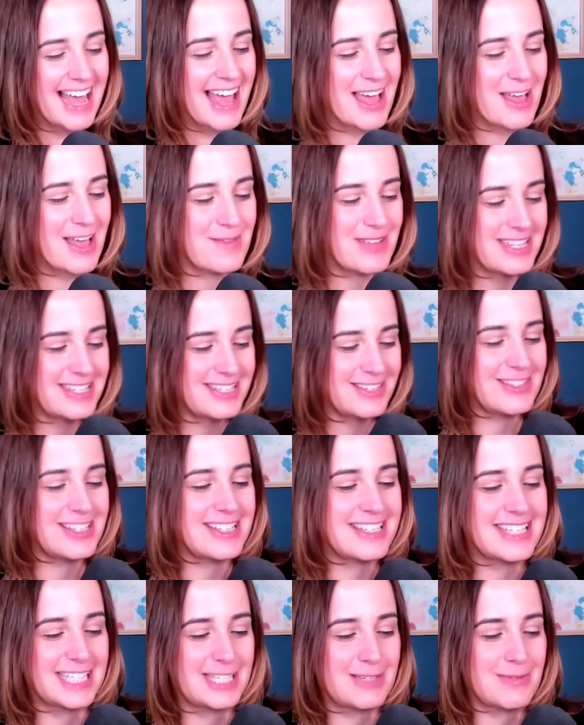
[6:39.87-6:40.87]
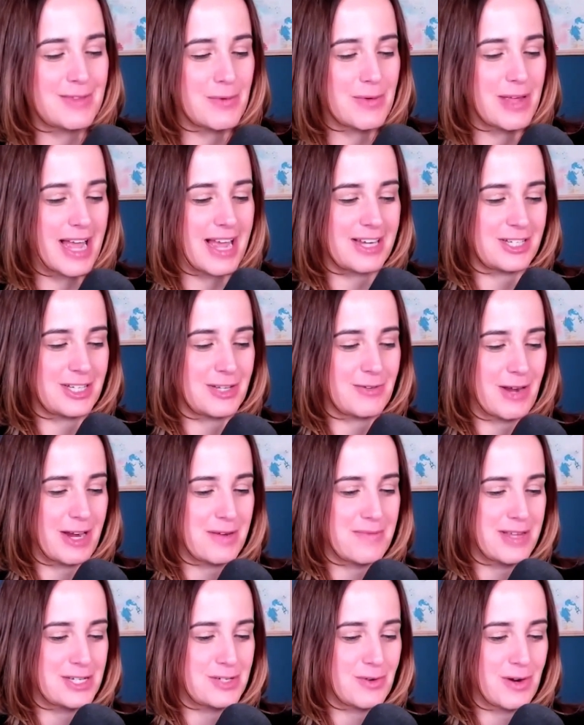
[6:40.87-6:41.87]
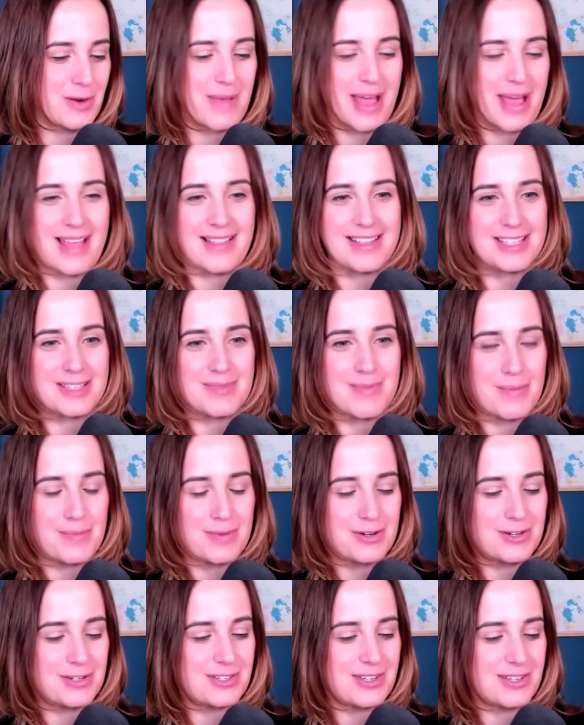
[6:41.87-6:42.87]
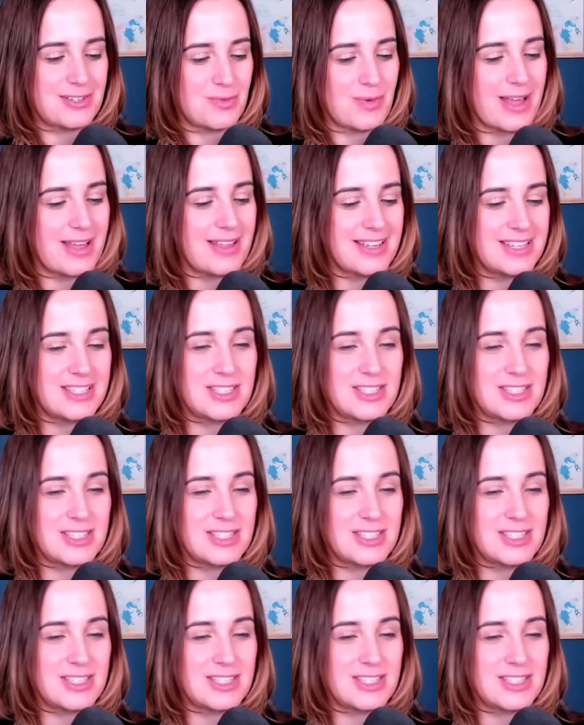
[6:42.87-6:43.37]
And so this is something we actually recommend to our balance members as well.